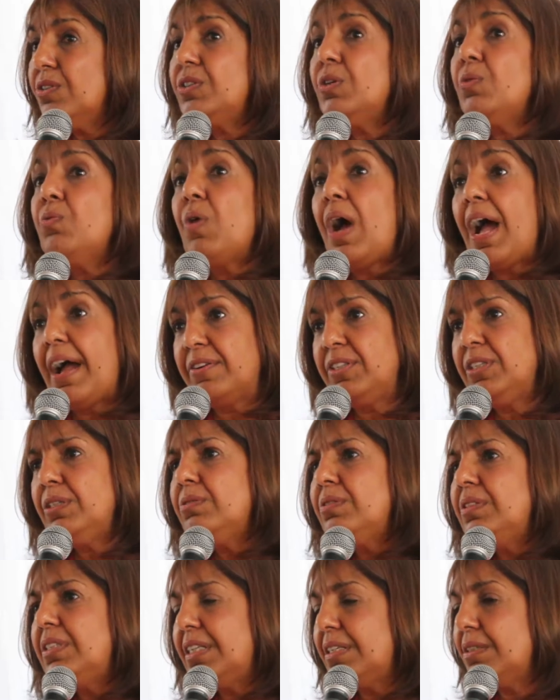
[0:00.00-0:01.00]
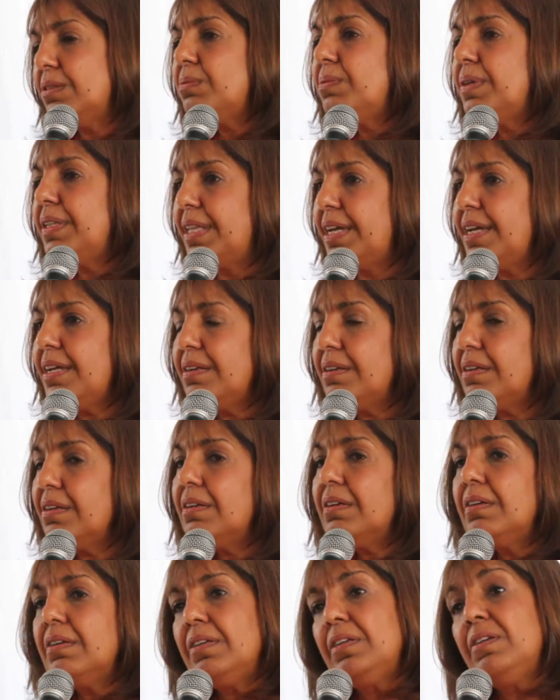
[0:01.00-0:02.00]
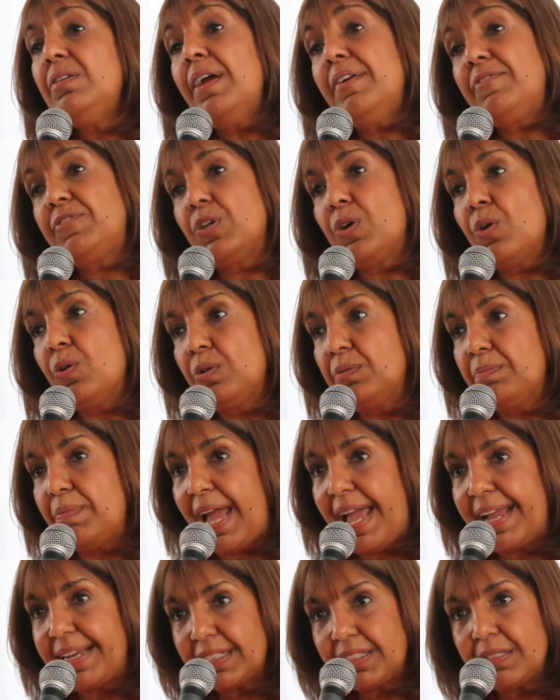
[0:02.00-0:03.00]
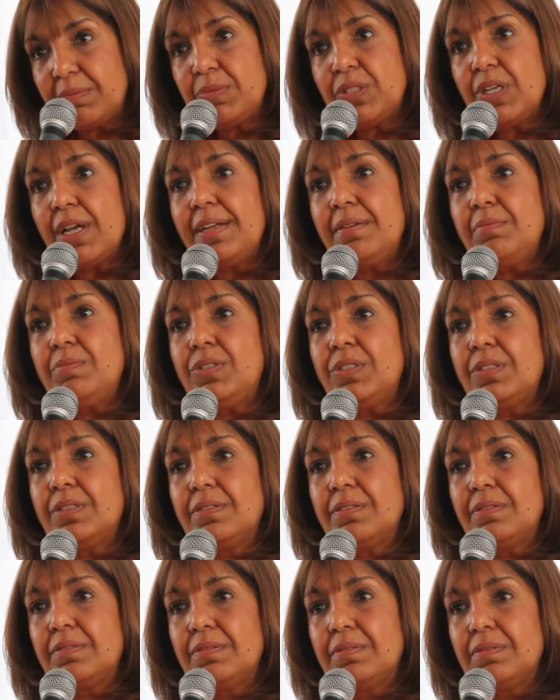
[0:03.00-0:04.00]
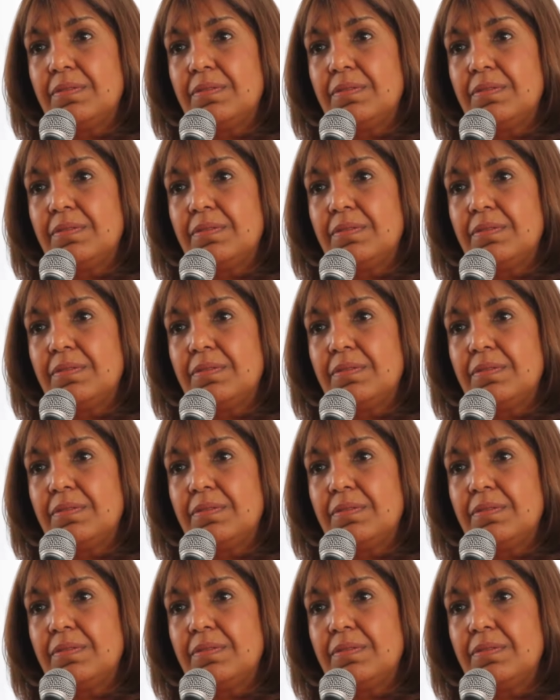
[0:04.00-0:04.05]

So how do you deal with it? You have to hold back sometimes.